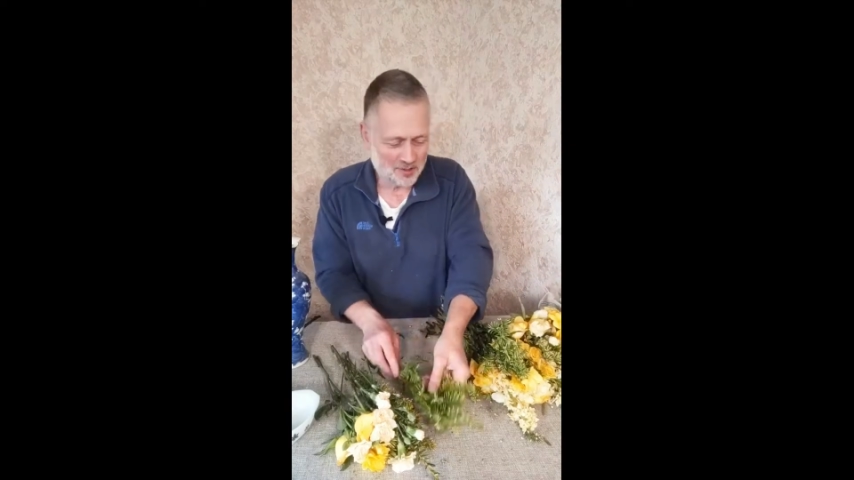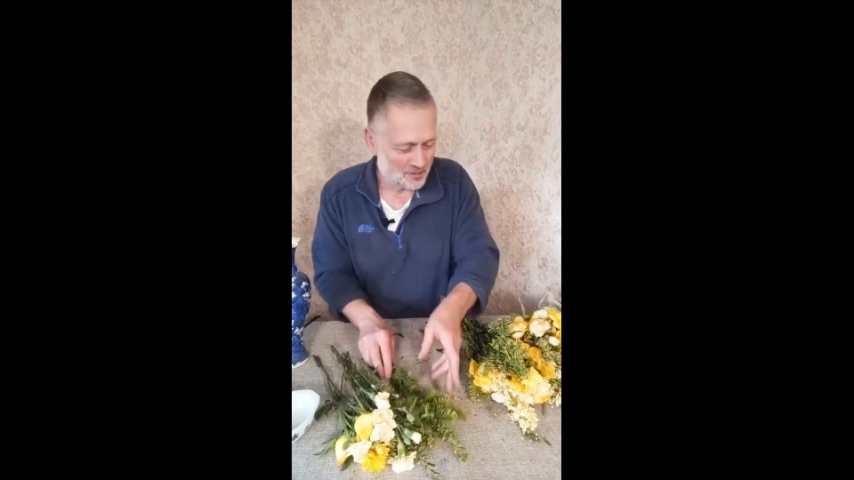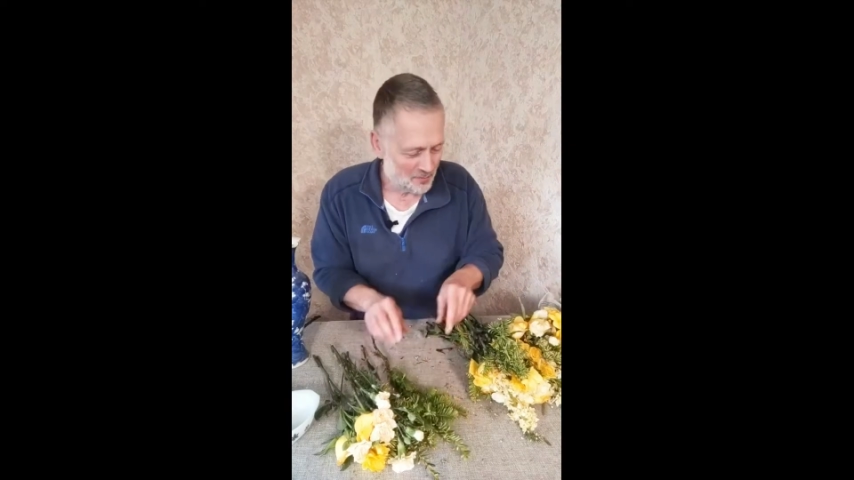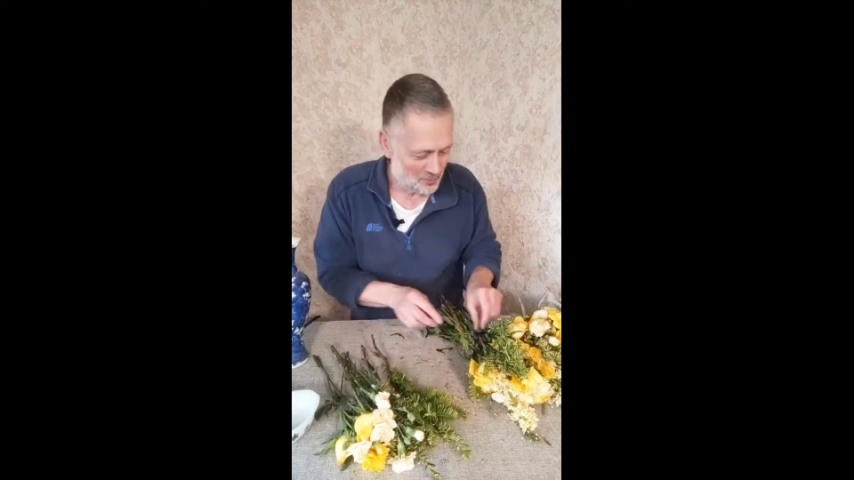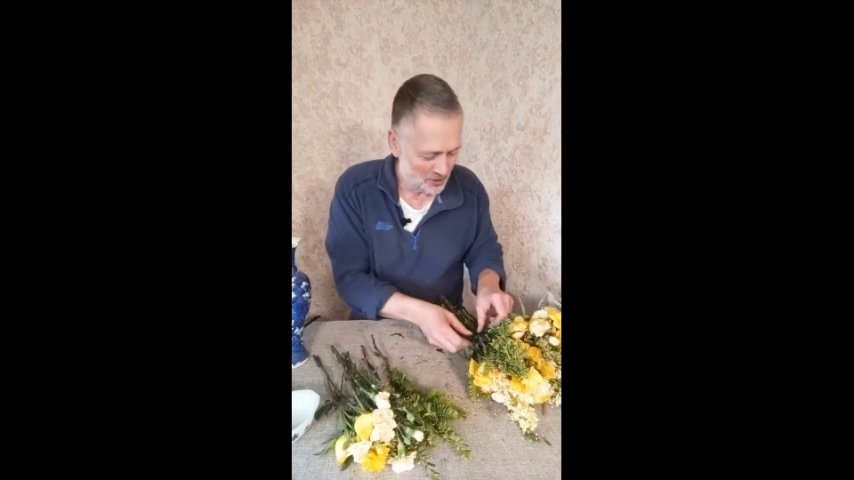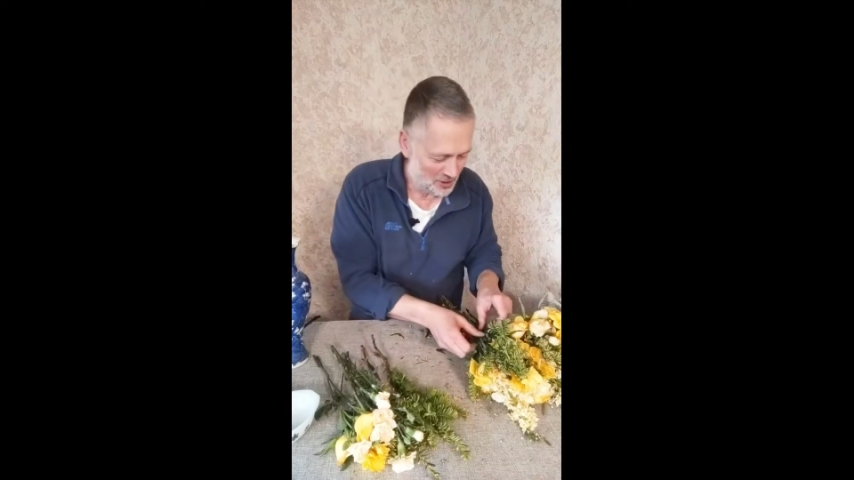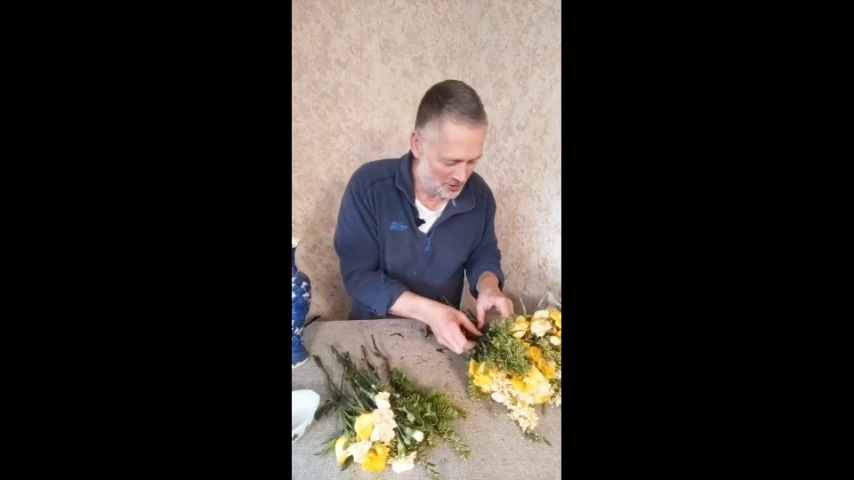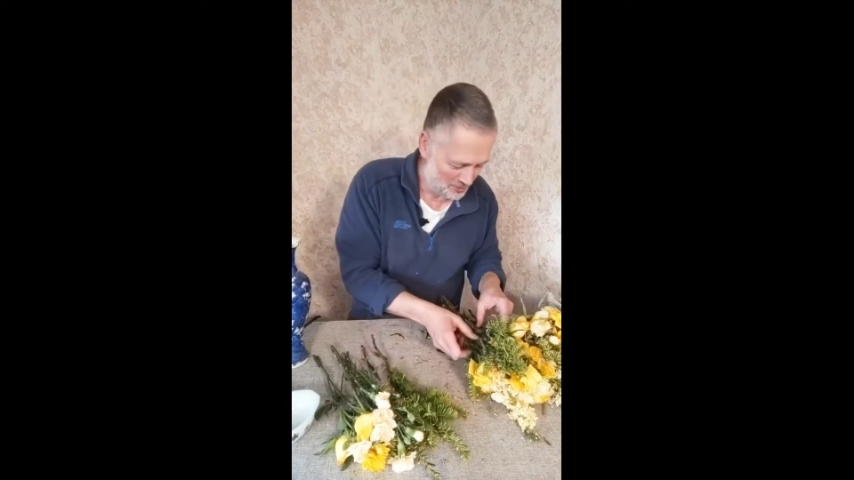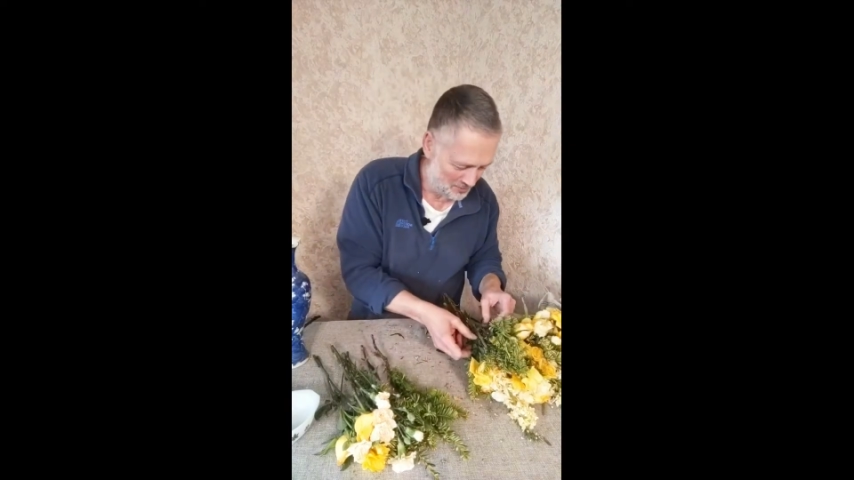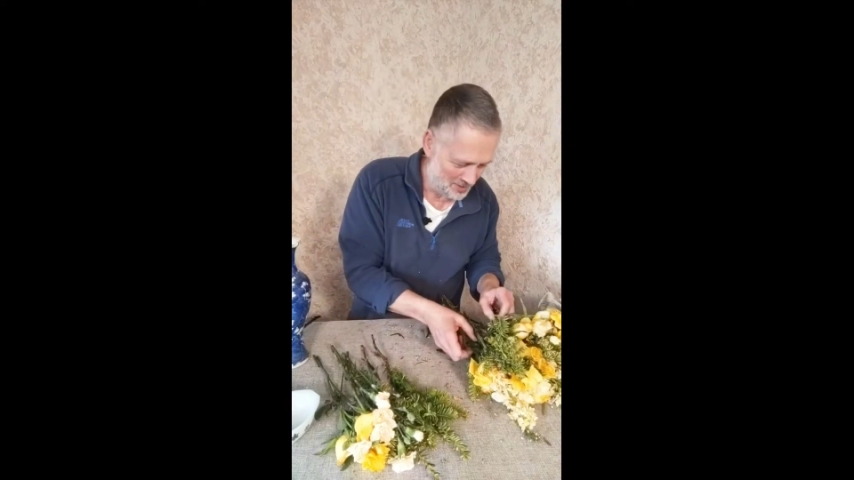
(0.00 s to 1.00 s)
more
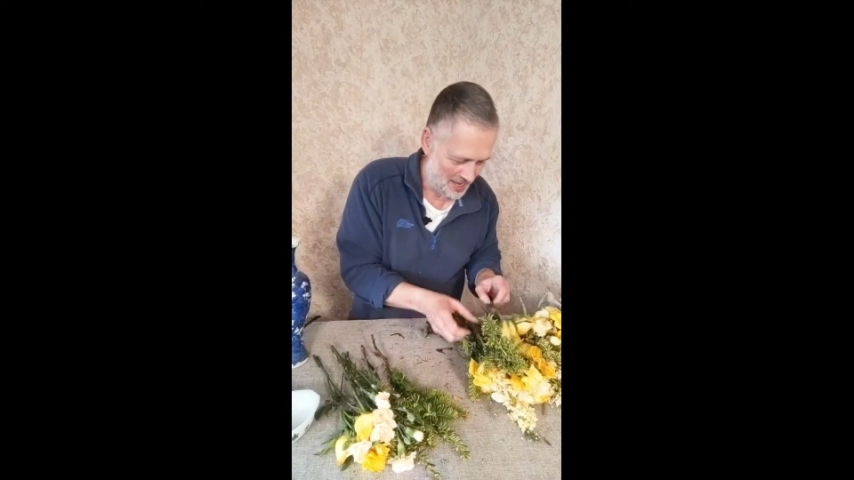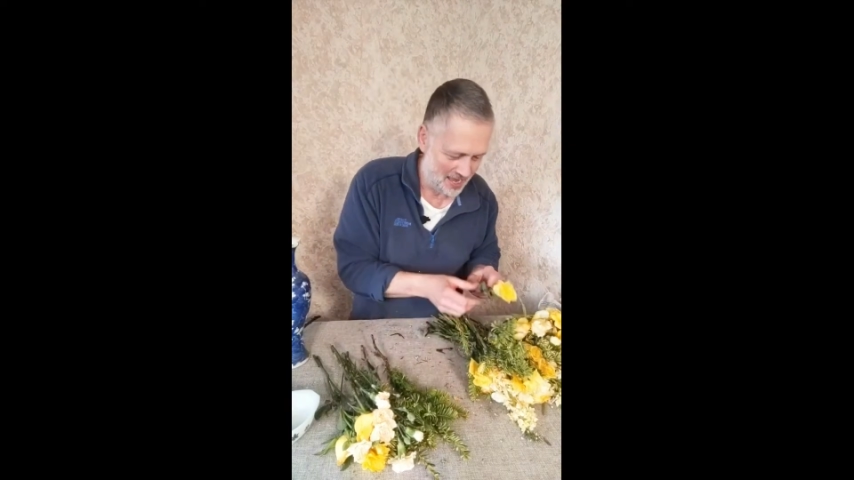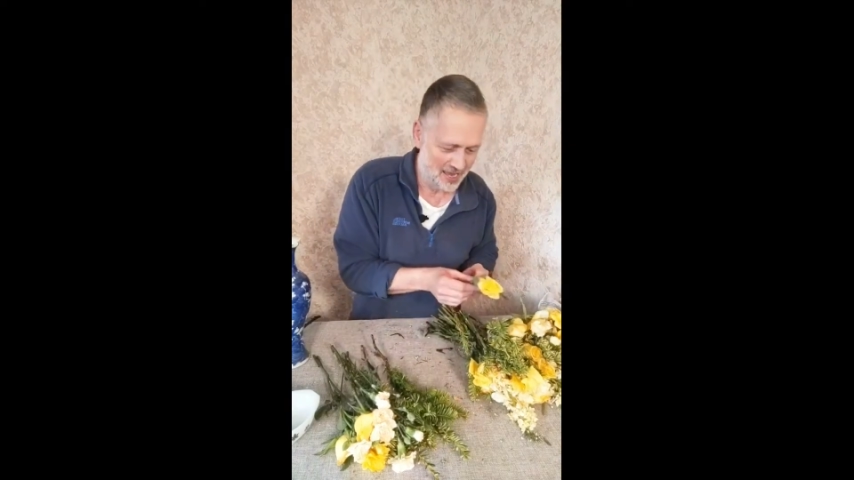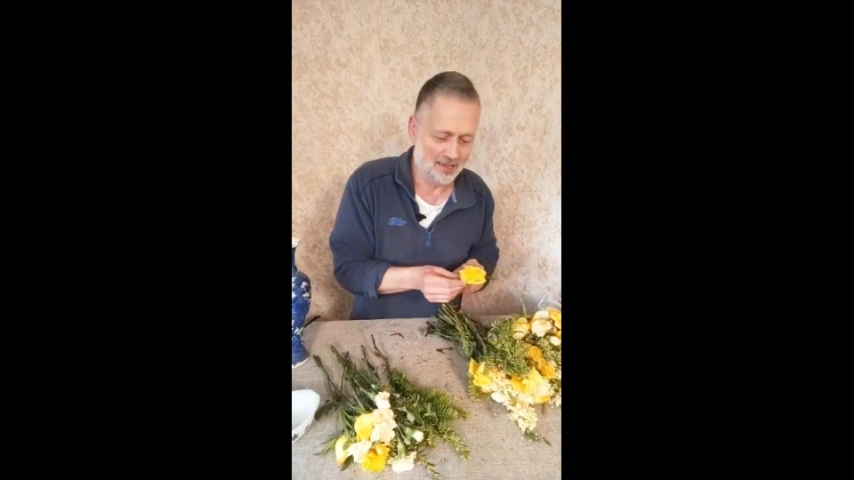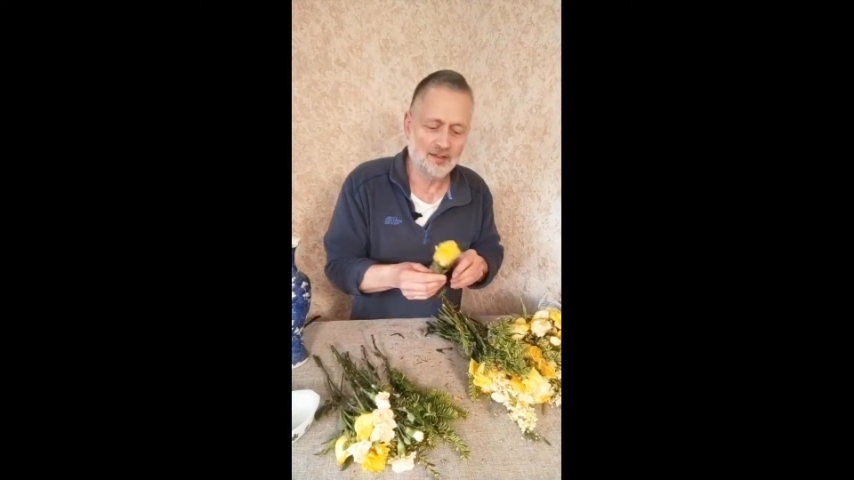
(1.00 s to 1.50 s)
yew there.